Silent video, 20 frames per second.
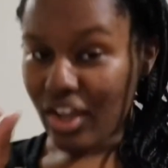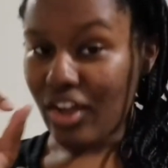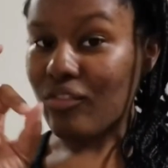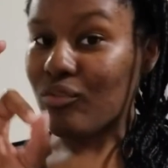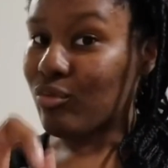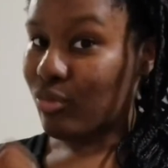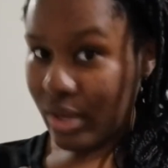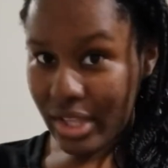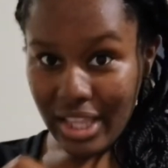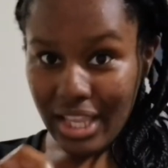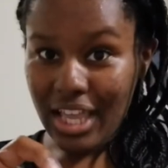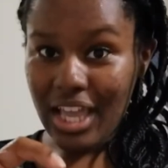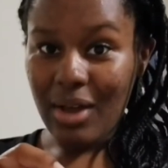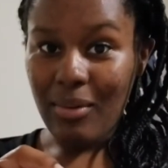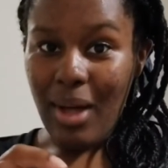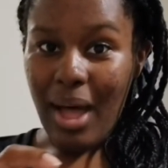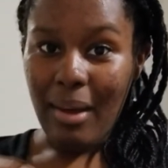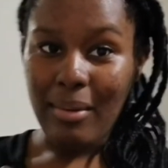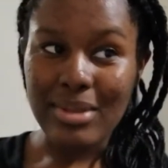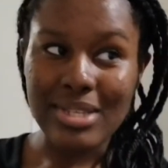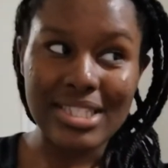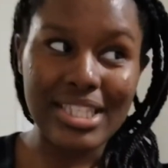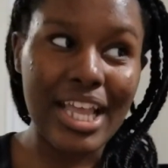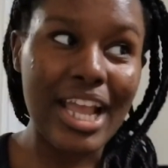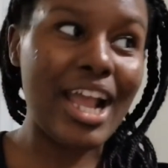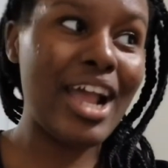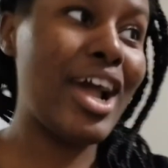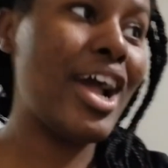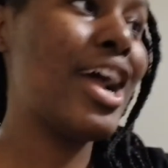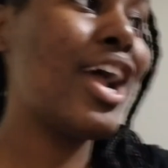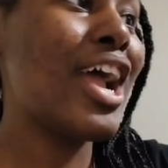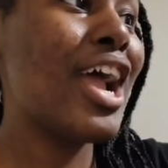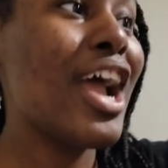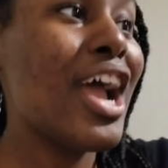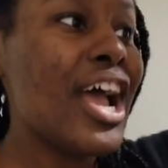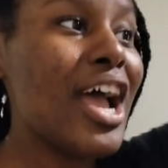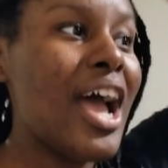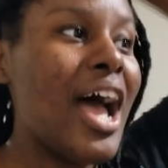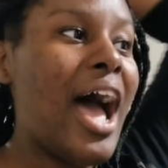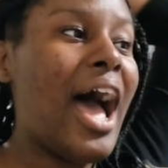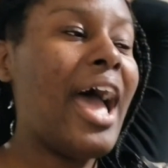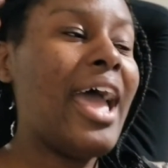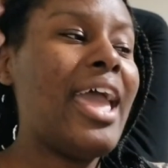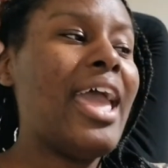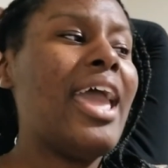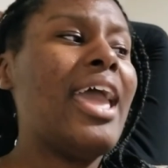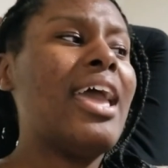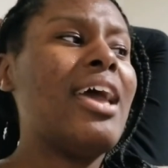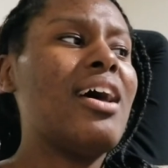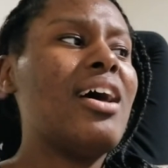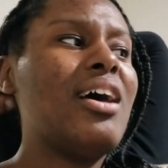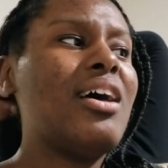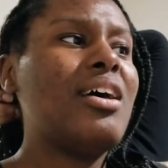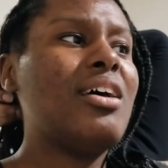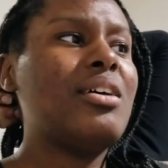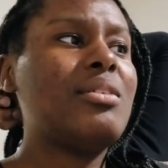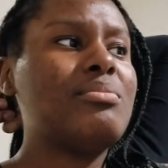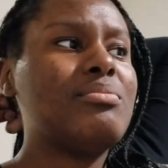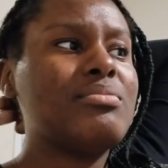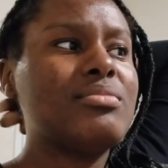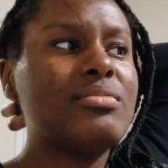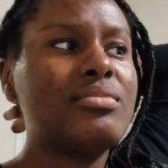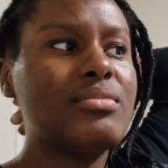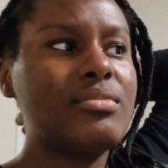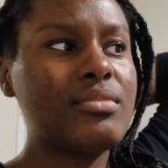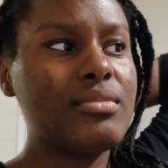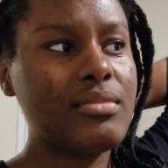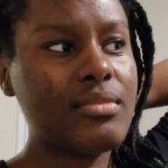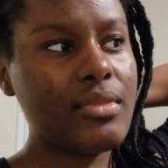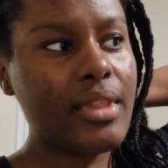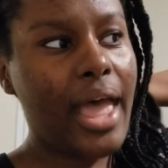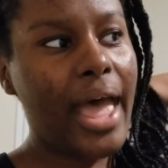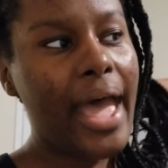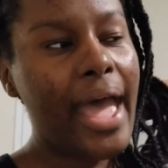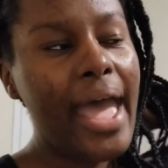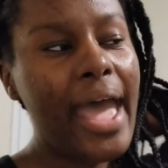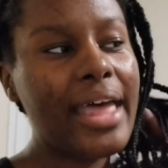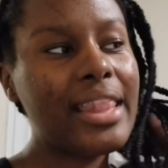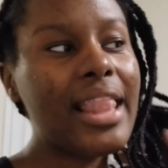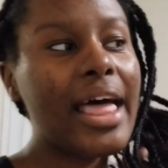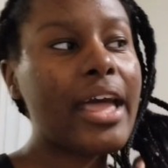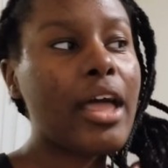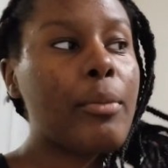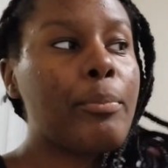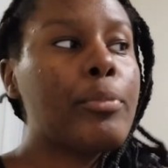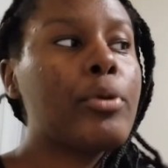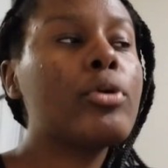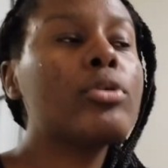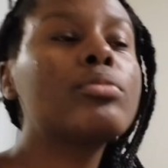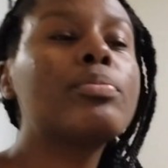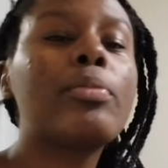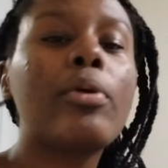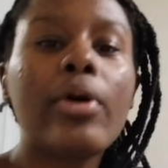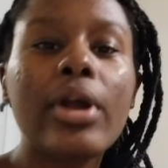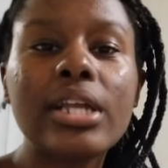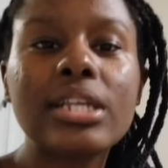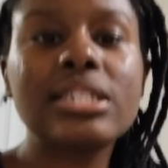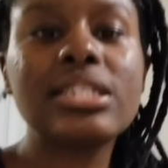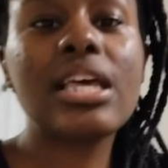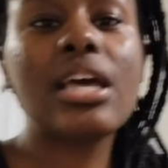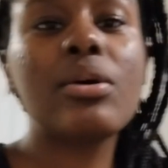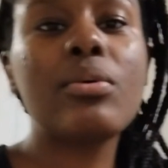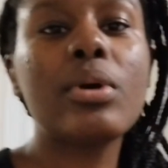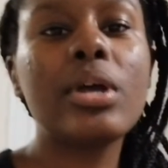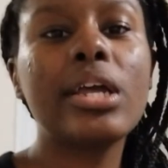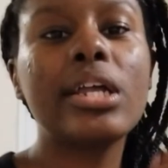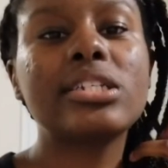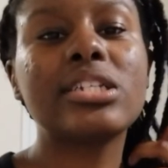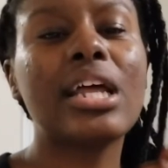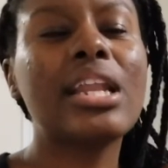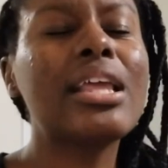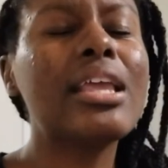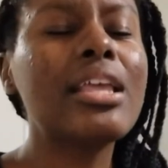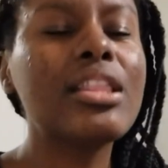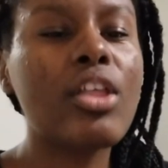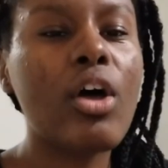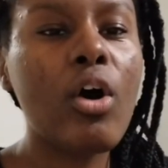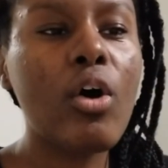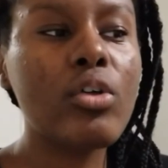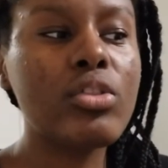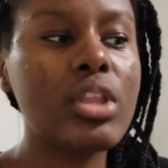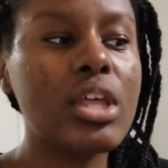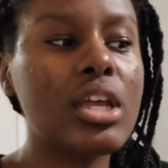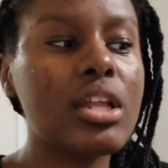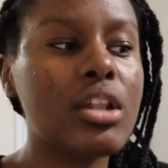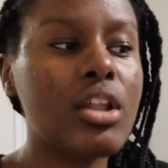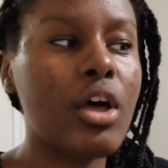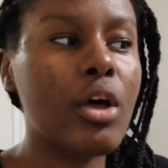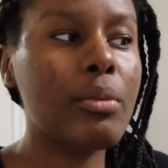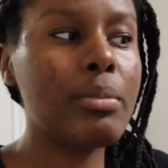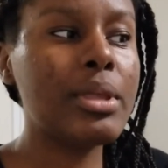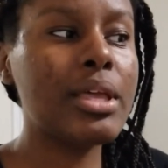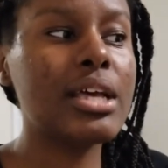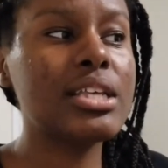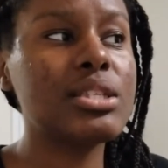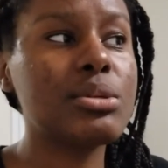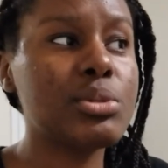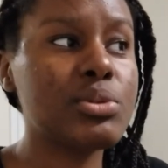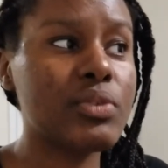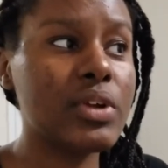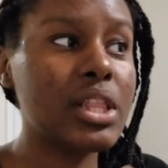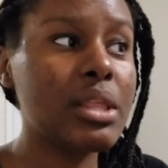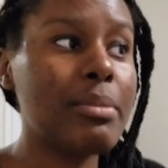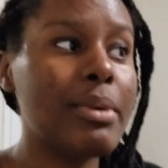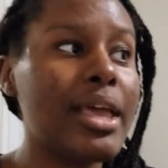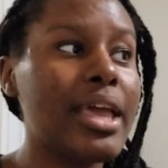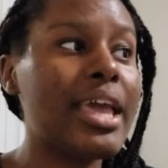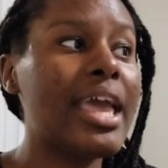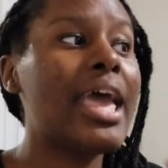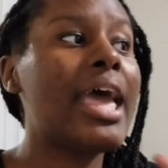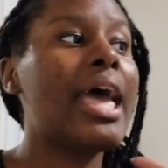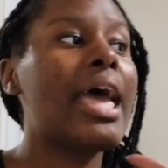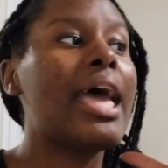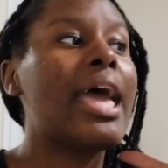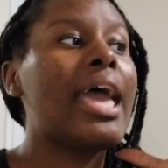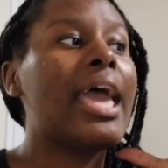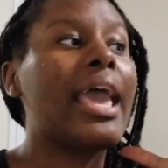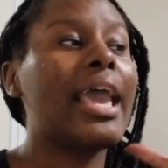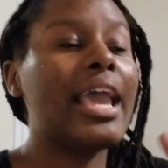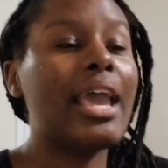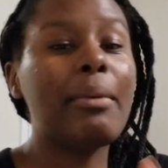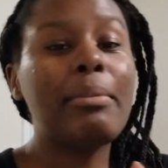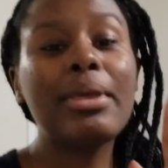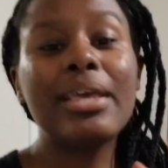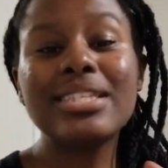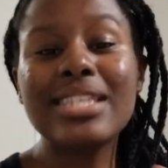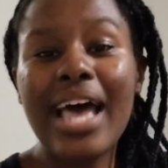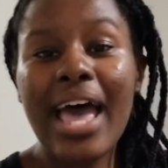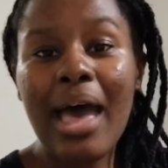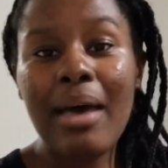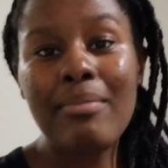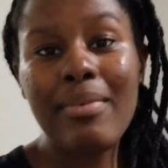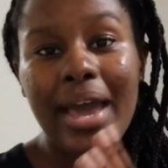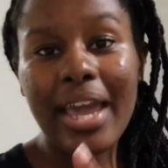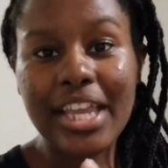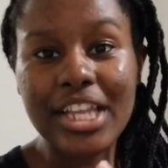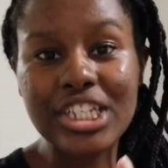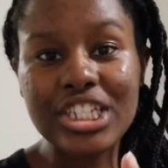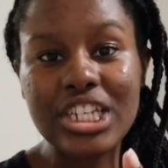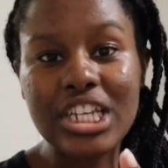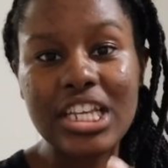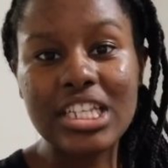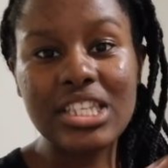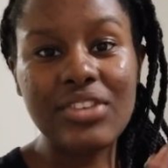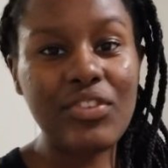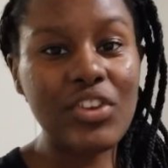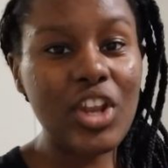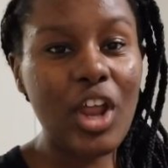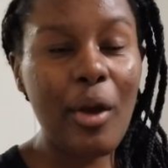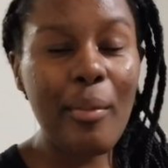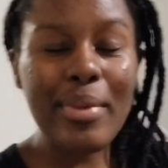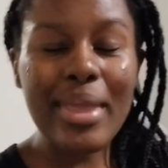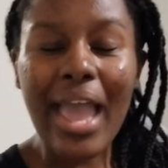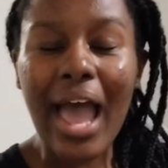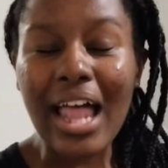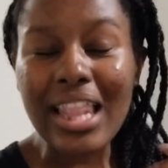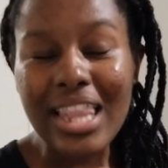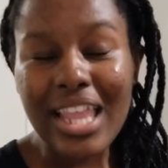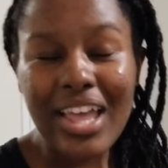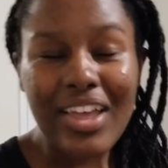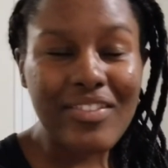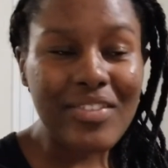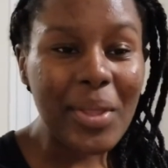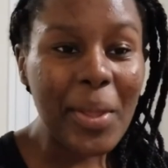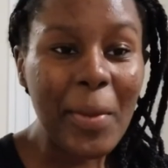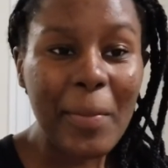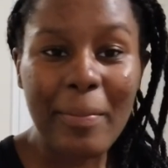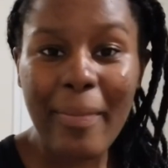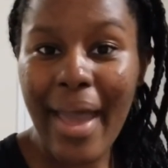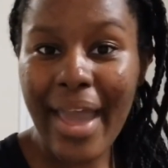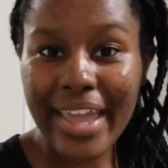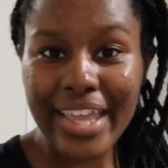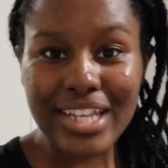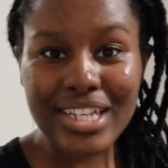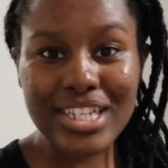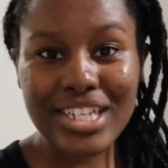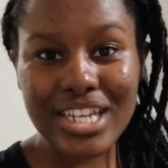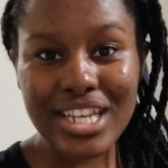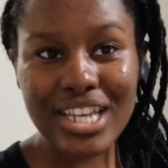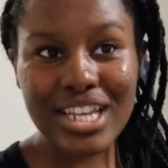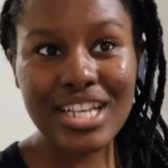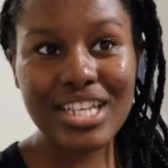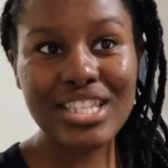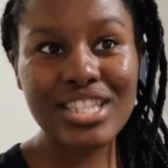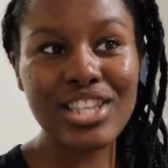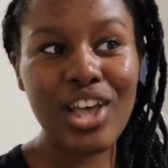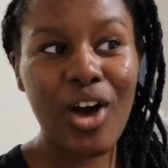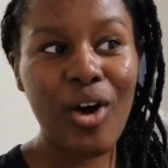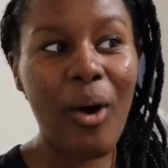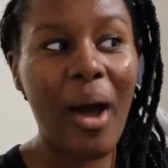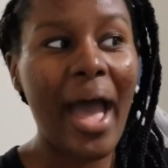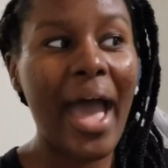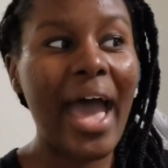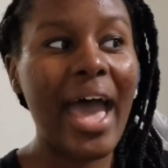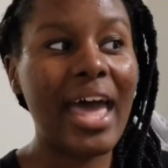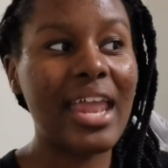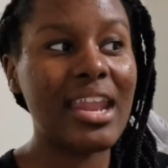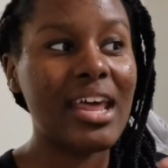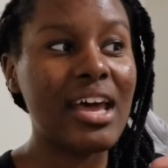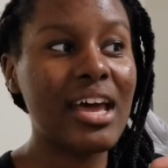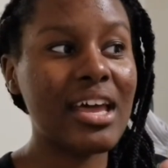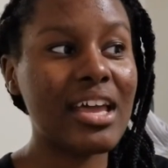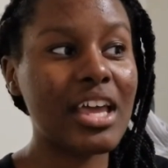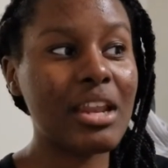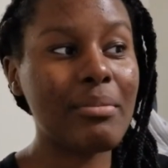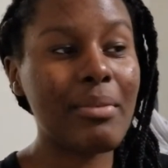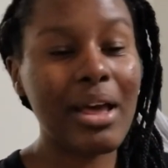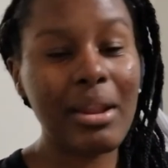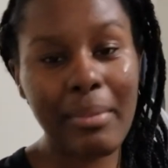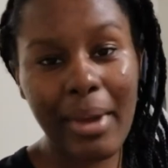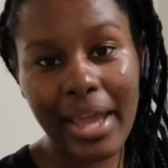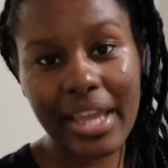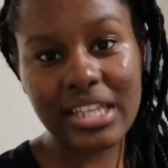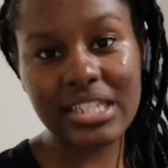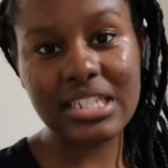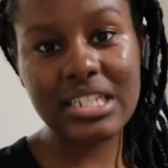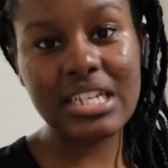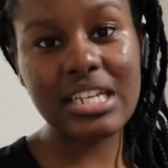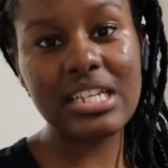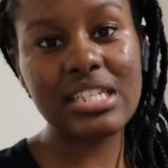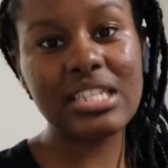really good while I was there. I had like a pulled pork sandwich. I didn't eat the whole thing though because it was really big. And because I had mac and cheese. If you know me, I love mac and cheese. So I had a good amount of mac and cheese